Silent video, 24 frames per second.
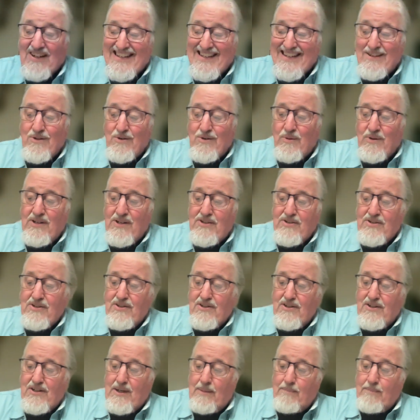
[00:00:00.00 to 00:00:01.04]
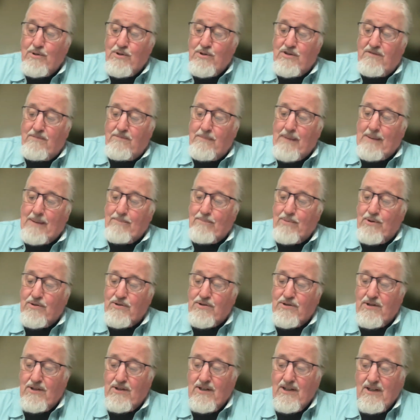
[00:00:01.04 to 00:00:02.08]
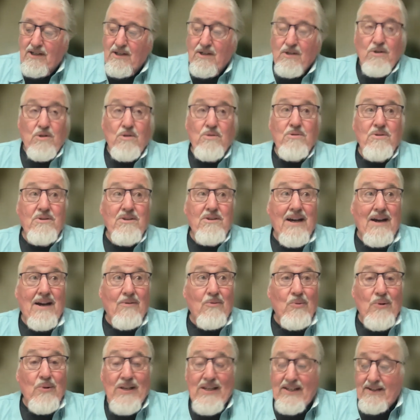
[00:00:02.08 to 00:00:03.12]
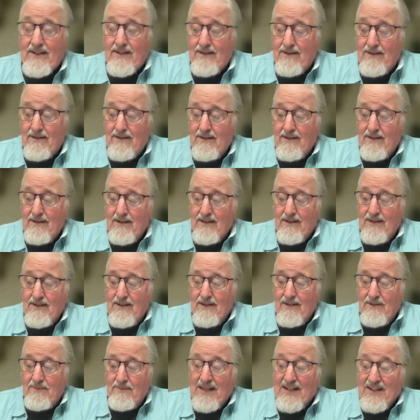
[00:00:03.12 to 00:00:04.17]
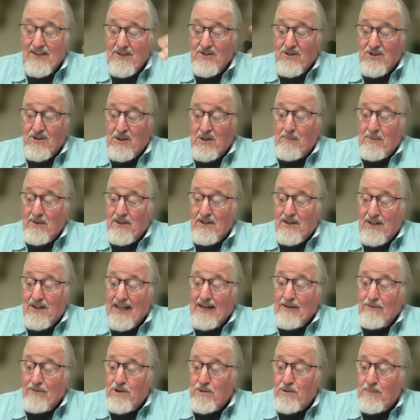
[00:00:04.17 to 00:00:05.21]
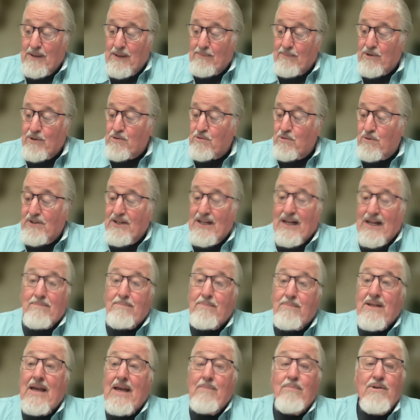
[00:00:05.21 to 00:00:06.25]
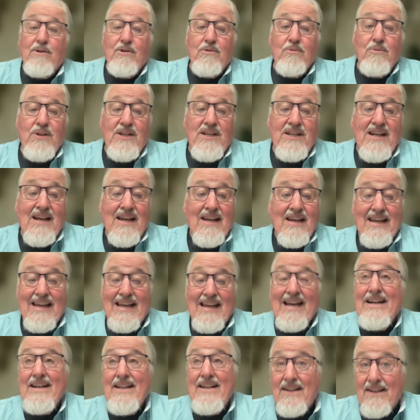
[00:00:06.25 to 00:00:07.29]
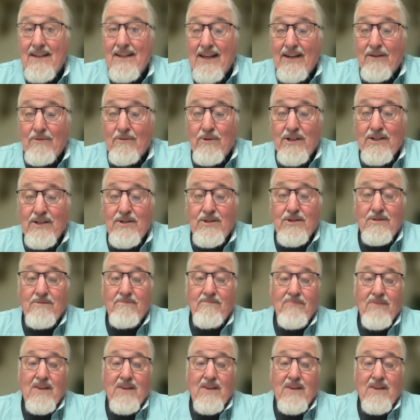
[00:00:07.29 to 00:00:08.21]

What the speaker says: an increase in the numbers of members who do not read. That is, some of the language members will not be able to read any language.